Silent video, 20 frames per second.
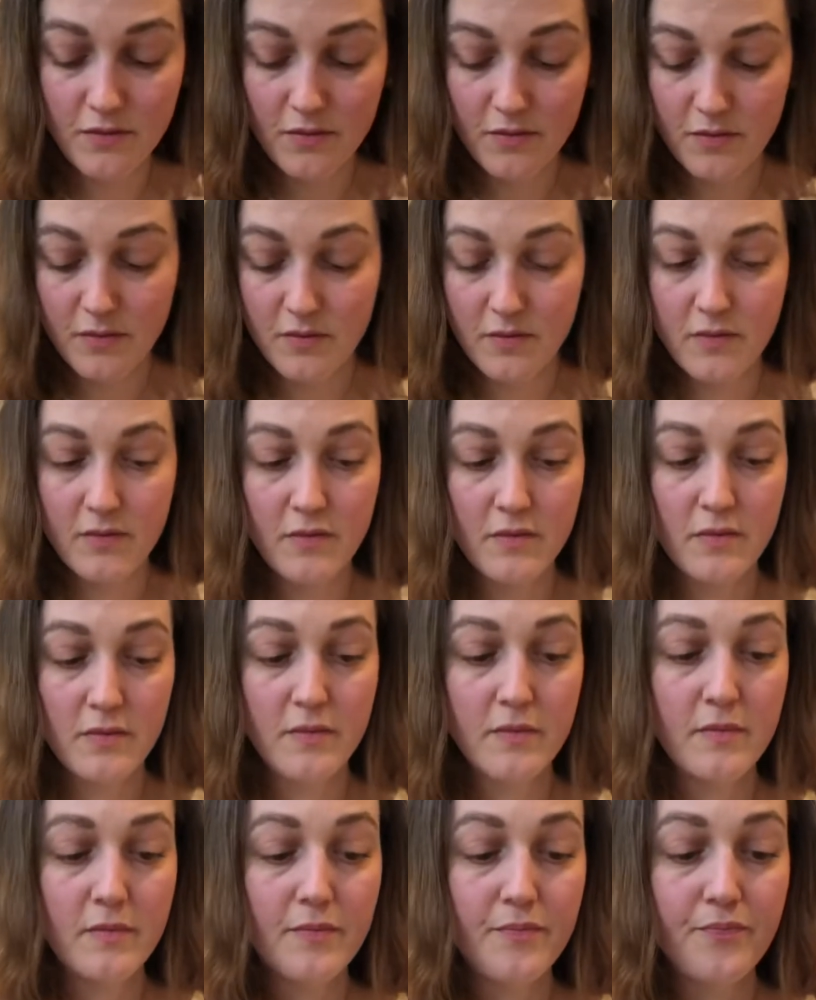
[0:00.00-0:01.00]

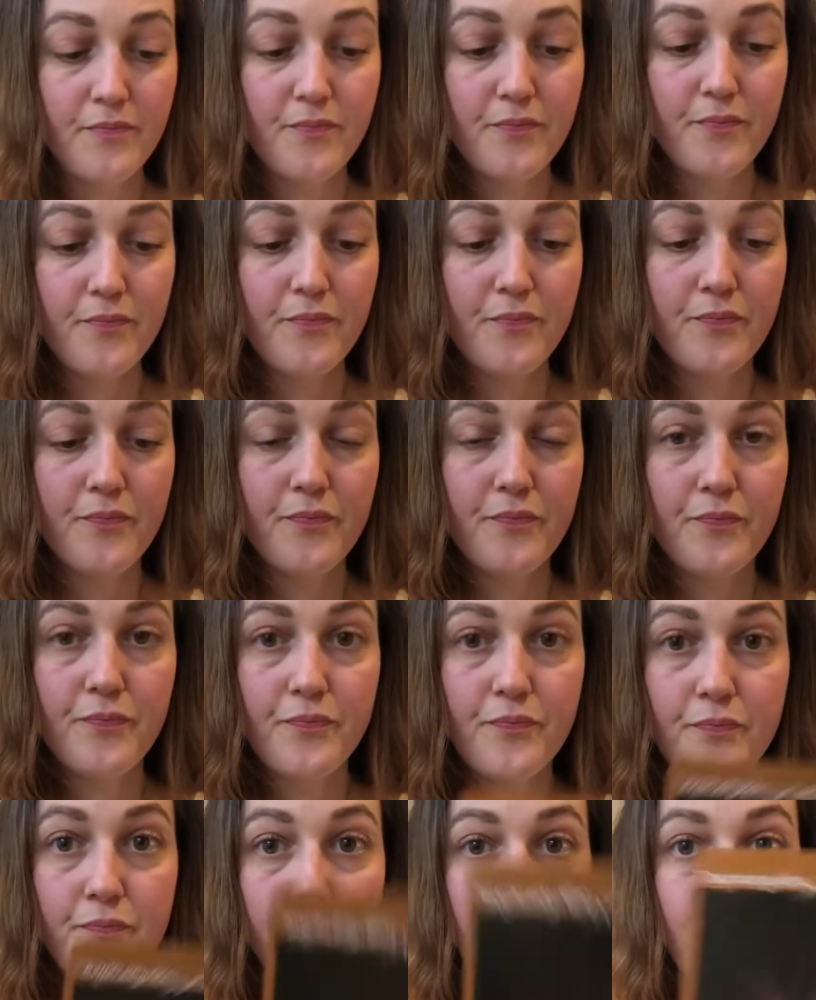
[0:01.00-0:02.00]

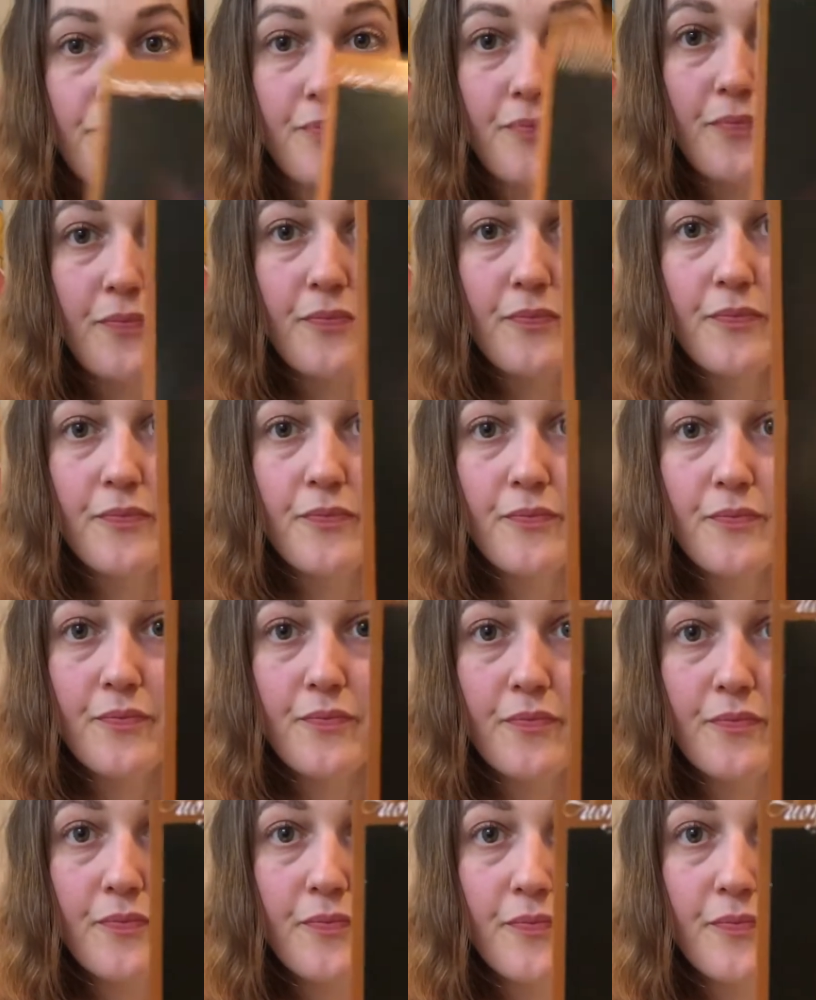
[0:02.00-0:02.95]
No one is speaking in this clip.